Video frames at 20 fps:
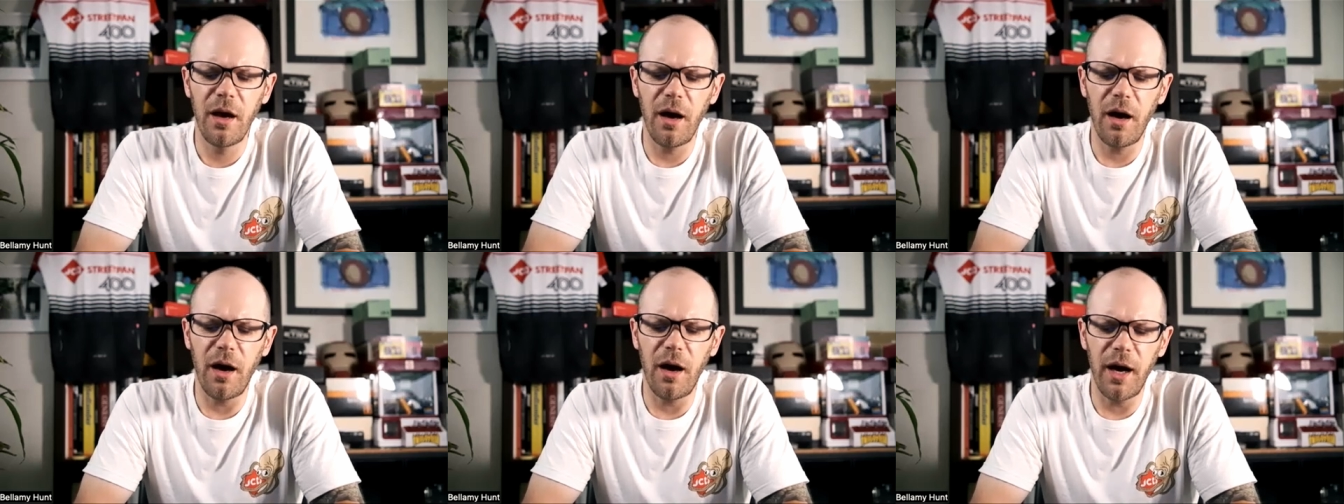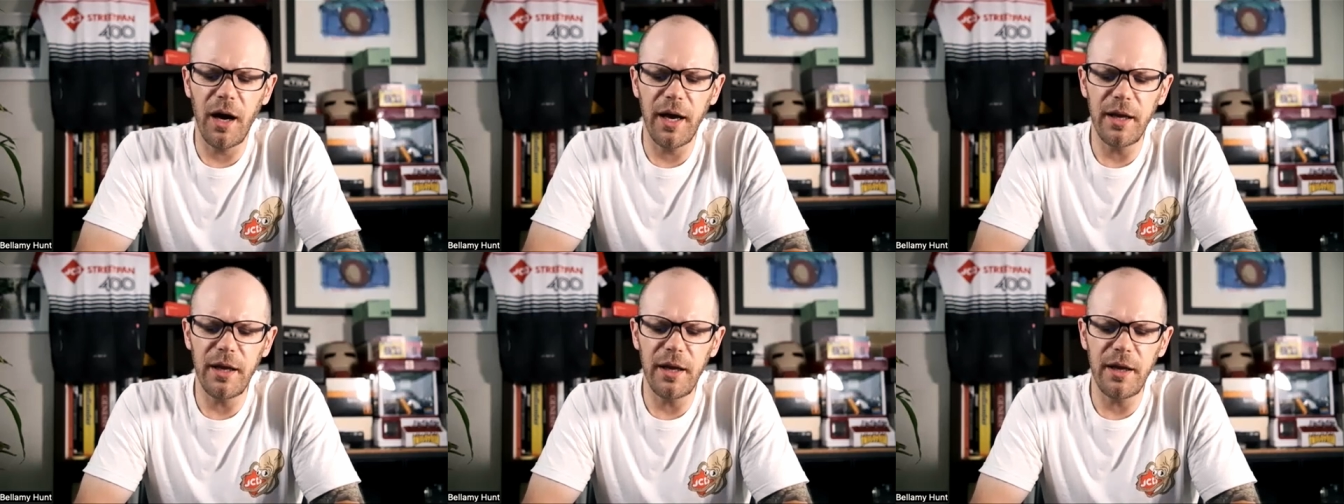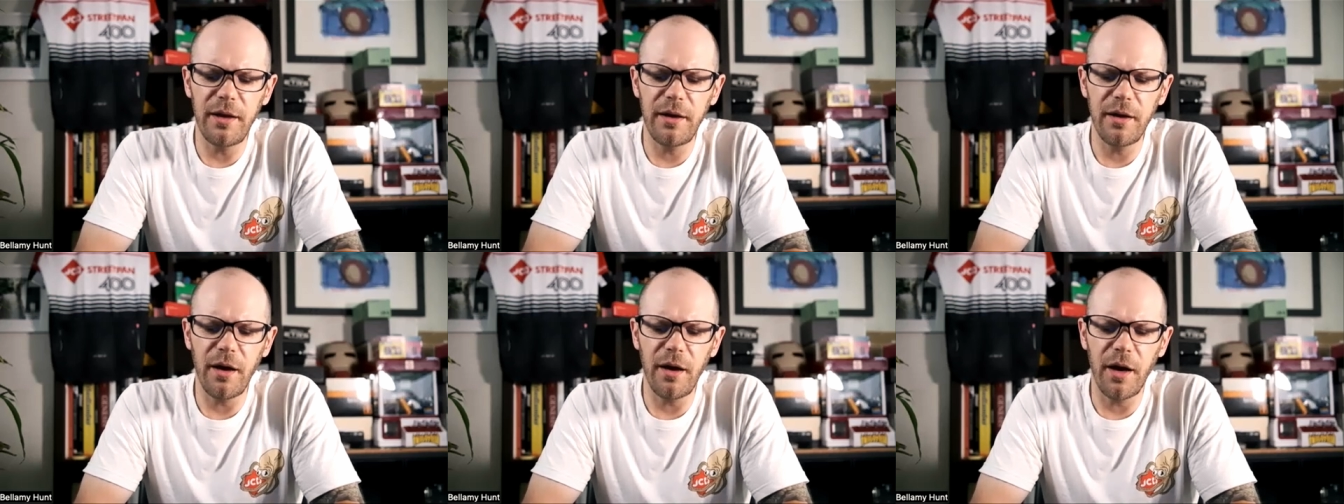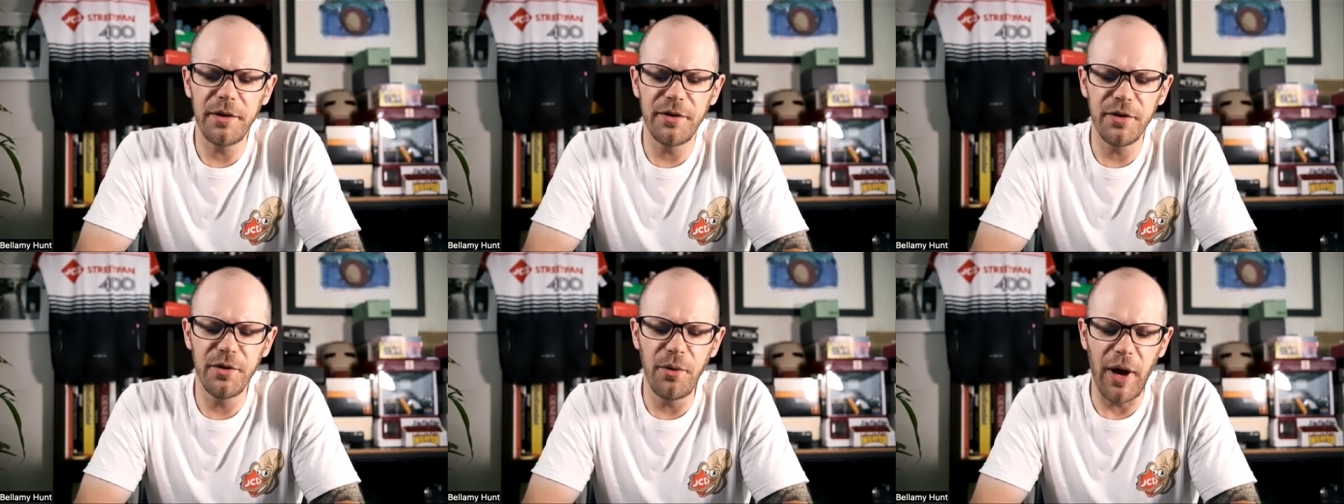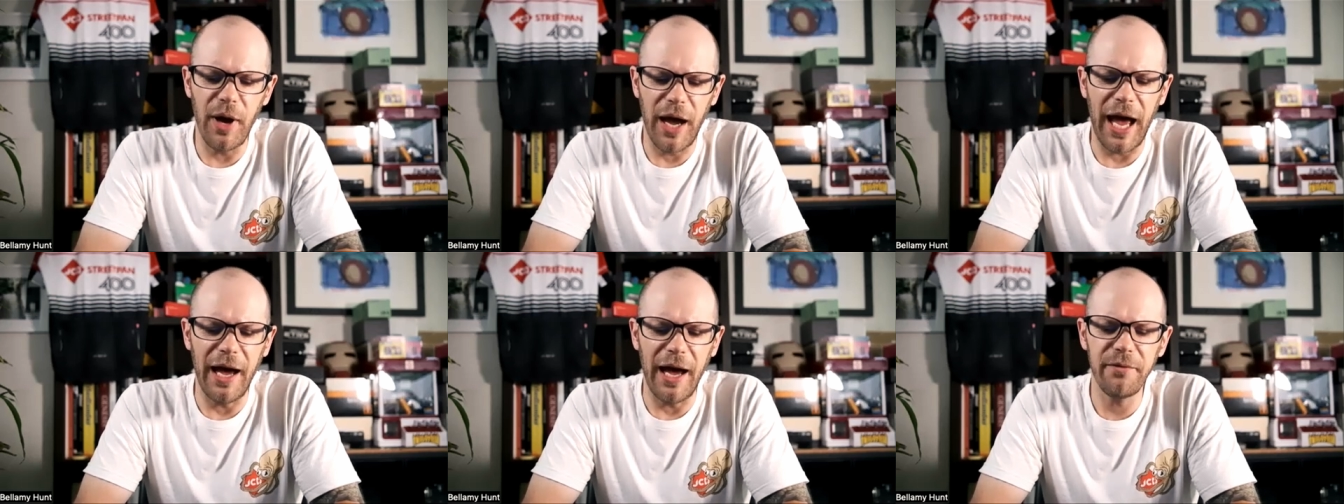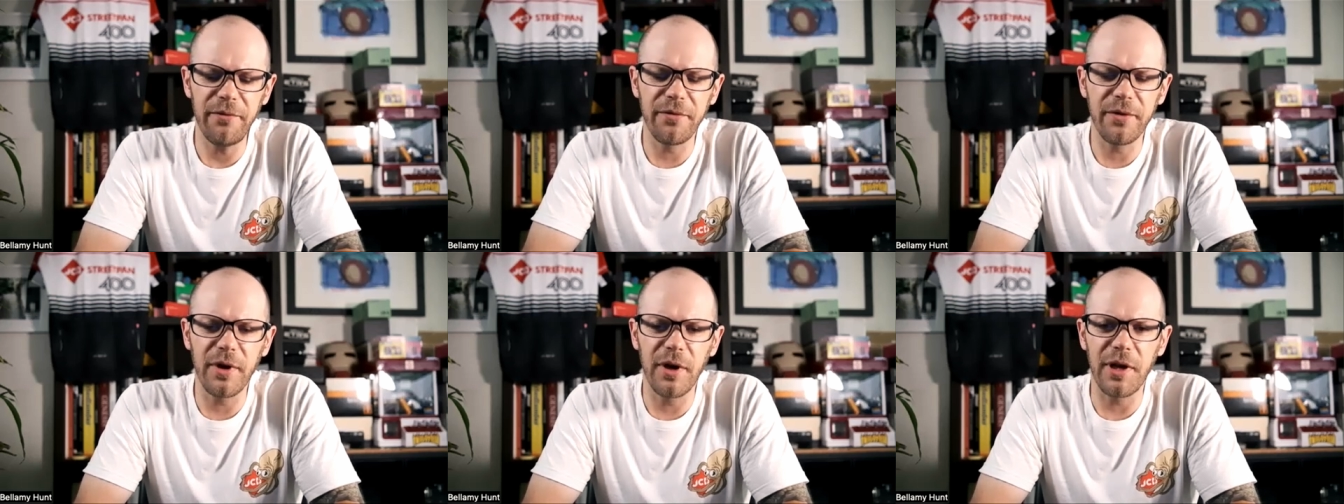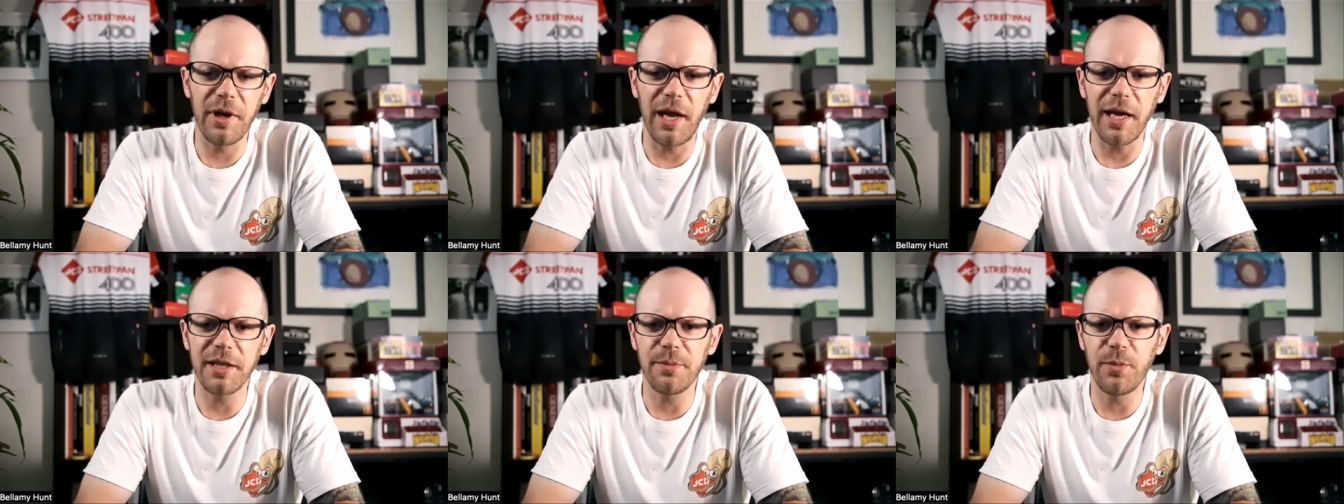I, I do have
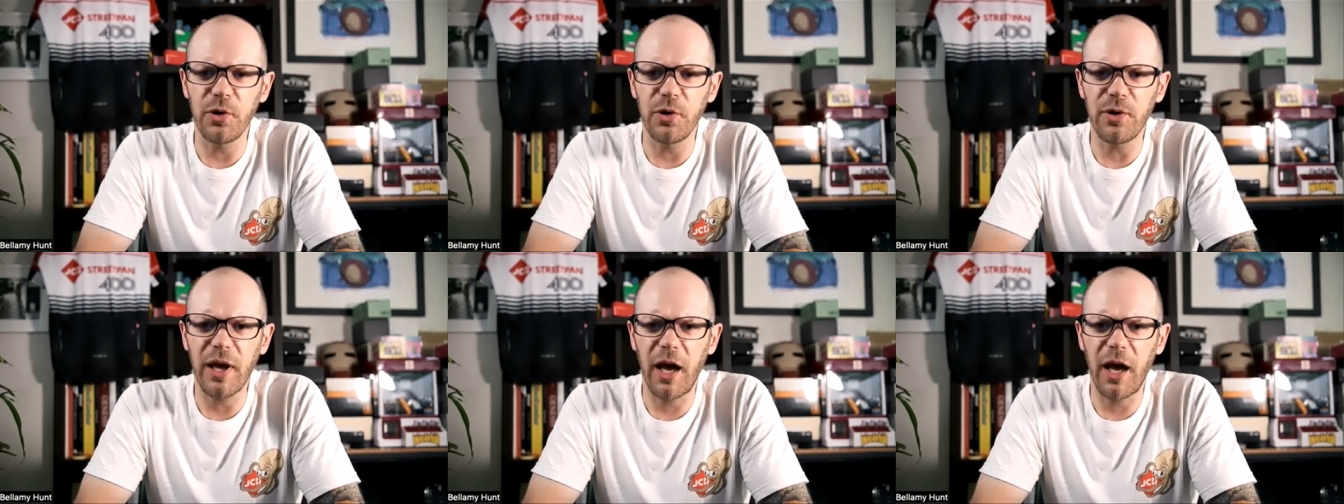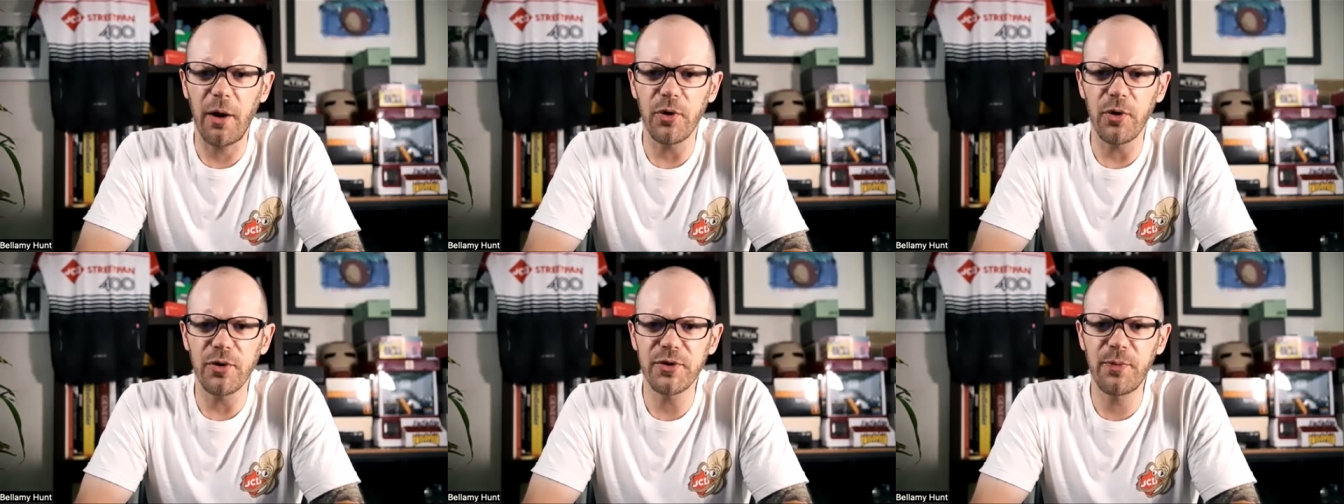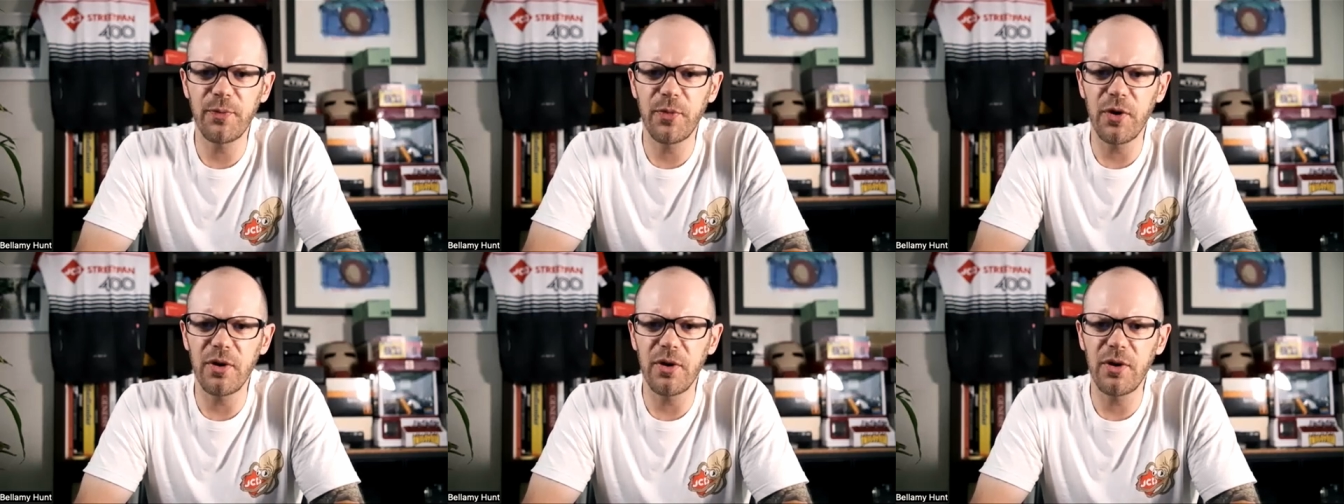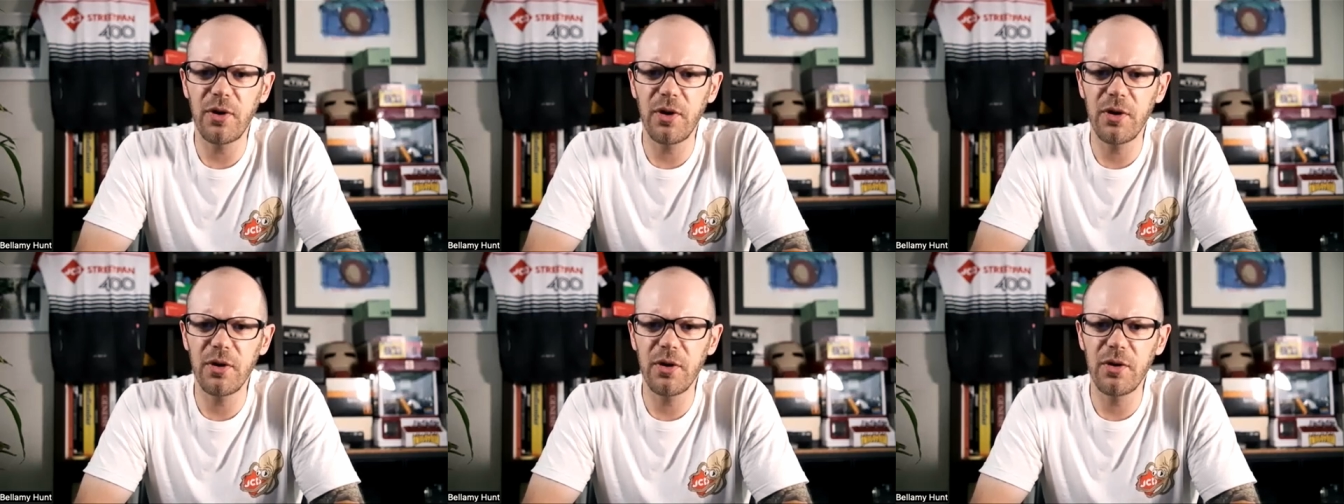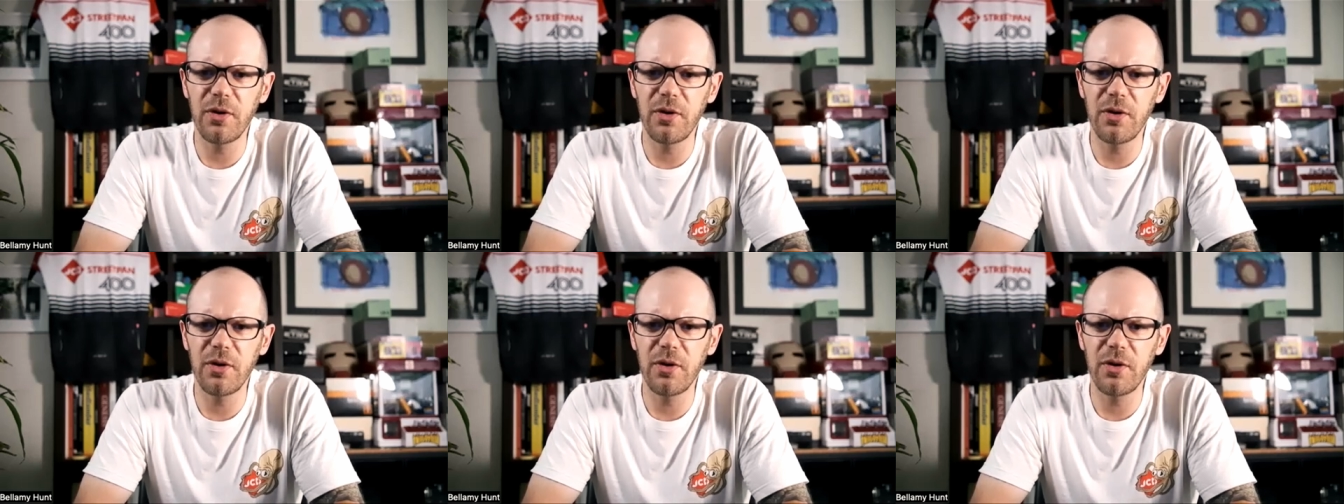collectible cameras, but